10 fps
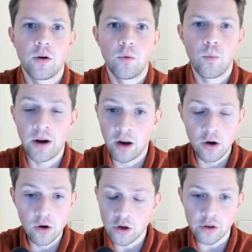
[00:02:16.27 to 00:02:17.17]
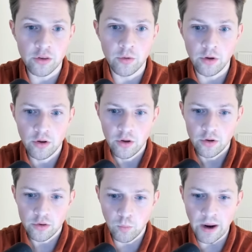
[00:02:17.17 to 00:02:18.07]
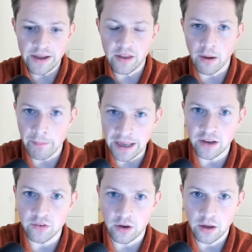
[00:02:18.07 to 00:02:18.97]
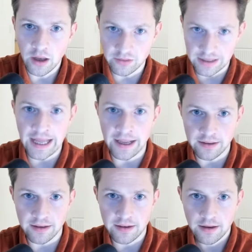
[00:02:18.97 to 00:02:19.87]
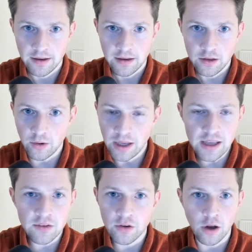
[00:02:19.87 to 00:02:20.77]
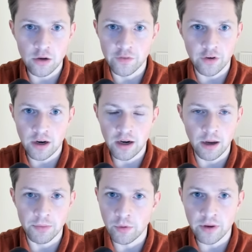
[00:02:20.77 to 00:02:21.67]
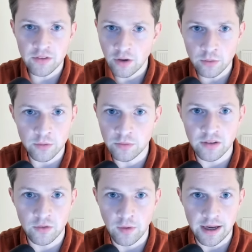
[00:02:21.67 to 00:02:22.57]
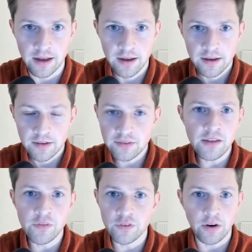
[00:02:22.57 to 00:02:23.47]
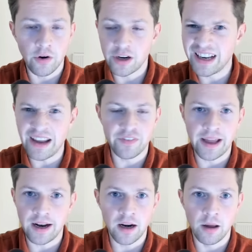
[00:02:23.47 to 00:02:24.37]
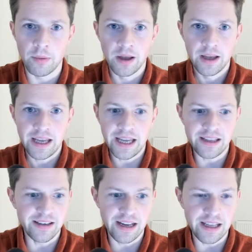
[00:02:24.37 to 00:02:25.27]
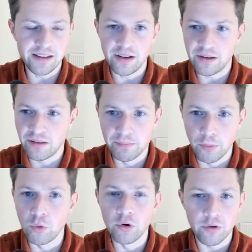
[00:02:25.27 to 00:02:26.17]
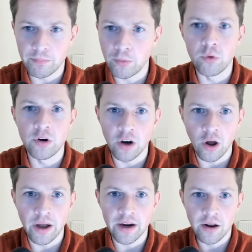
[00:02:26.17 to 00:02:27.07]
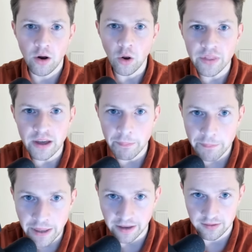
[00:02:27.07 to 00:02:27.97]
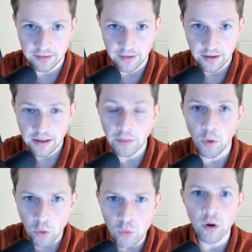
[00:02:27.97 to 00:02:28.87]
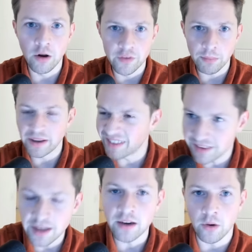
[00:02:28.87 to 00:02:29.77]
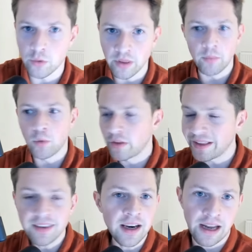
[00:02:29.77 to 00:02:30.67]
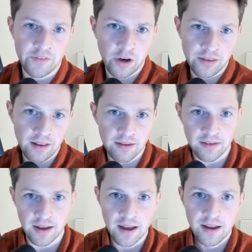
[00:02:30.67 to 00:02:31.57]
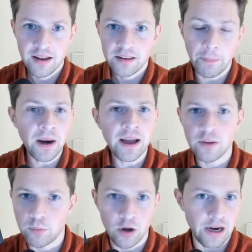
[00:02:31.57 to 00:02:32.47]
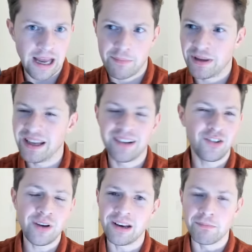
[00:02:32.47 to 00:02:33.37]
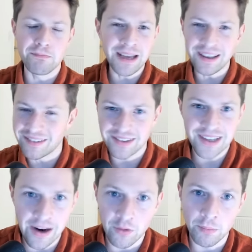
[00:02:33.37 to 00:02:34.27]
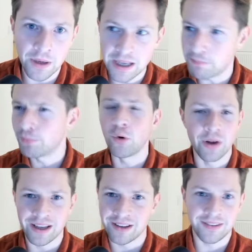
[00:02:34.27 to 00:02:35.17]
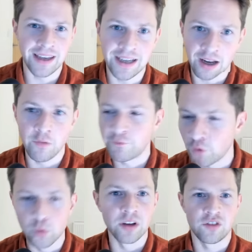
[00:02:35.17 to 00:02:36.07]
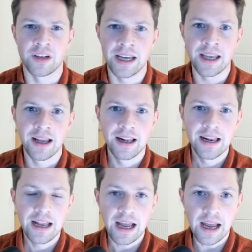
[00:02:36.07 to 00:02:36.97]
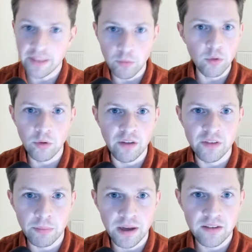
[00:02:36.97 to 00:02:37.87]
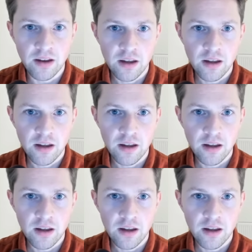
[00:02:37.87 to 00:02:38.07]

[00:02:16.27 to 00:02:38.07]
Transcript: When I look at the the way that a manager has landed, you know, he took over a club that were in total disarray. Steven Gerrard had left that club in in border borderline on the abyss. They were all over the place. They didn't know who they were. They didn't have an identity. The players weren't happy. Treated Mings terribly. Brought in Coutinho foolishly, and they were all over the place.